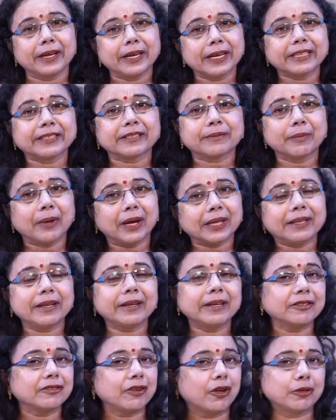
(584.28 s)
his mother
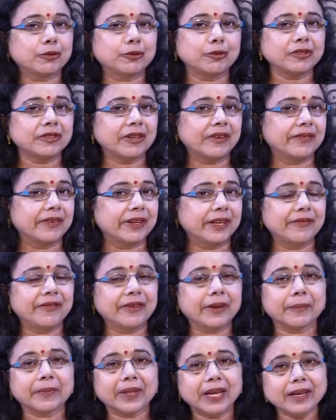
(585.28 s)
is also suffering
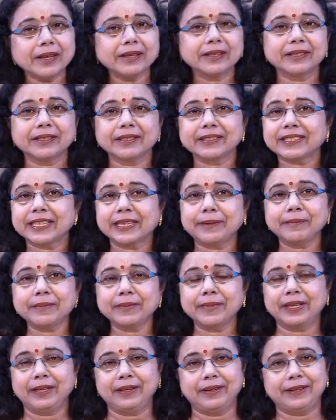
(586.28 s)
from the same
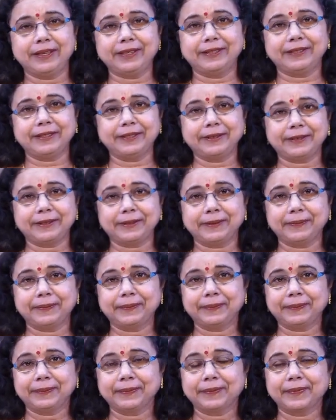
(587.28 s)
disease.
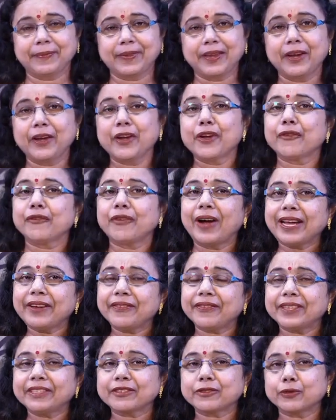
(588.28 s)

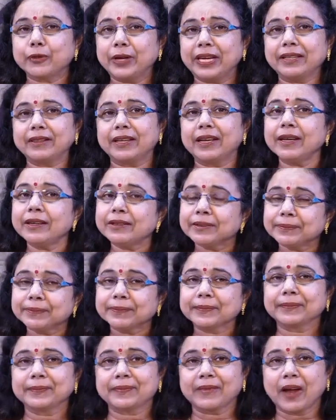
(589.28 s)
Wife is doing the
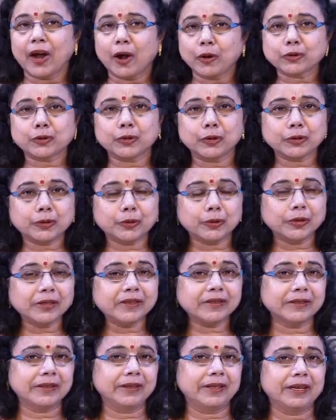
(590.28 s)
household
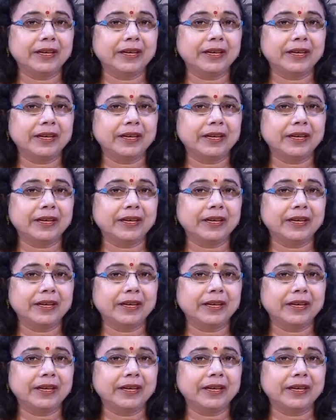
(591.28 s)
chores